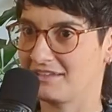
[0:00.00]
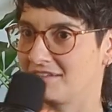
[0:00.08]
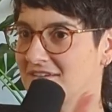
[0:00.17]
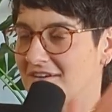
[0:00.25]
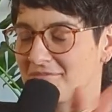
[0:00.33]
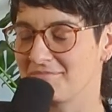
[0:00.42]
you
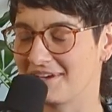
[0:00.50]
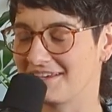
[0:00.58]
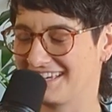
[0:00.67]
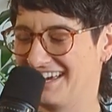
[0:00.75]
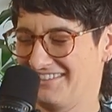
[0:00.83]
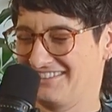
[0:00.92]
know, but
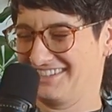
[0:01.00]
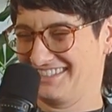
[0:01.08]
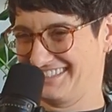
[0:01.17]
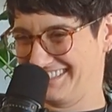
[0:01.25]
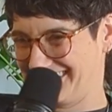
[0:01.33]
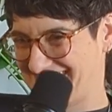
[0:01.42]
it
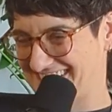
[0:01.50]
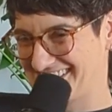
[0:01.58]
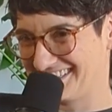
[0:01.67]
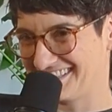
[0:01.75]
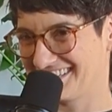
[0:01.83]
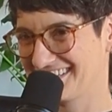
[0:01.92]
was just.